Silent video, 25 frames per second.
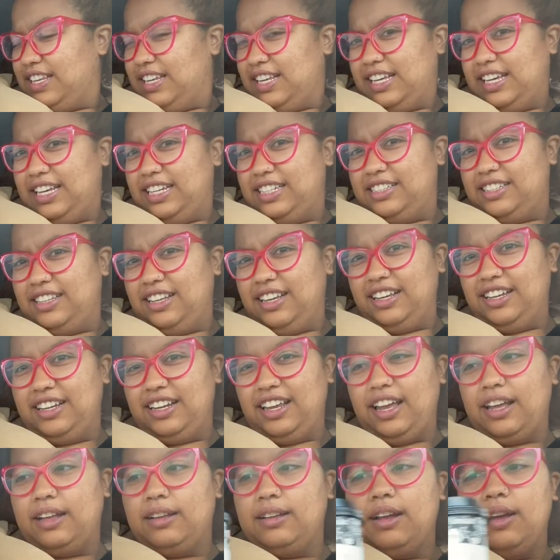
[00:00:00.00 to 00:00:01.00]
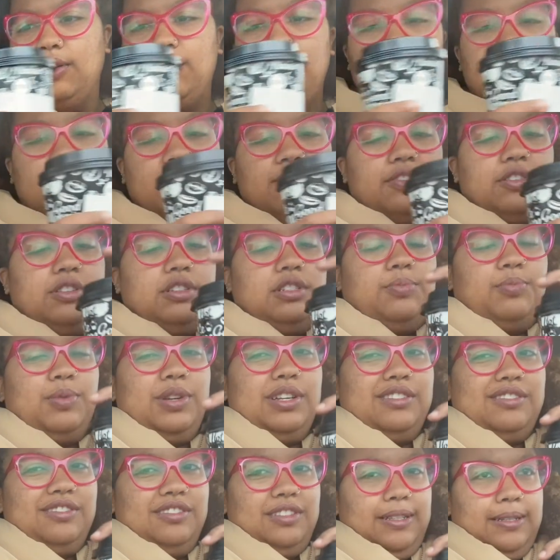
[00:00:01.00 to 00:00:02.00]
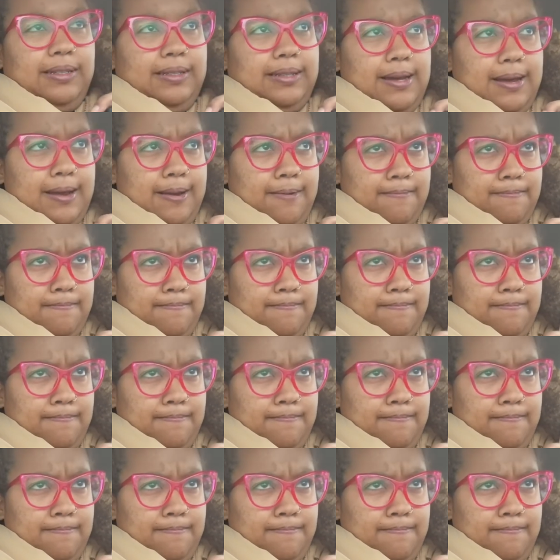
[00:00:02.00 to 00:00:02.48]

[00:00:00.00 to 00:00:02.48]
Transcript: It's good, yeah. I wonder if there's sprinkles inside.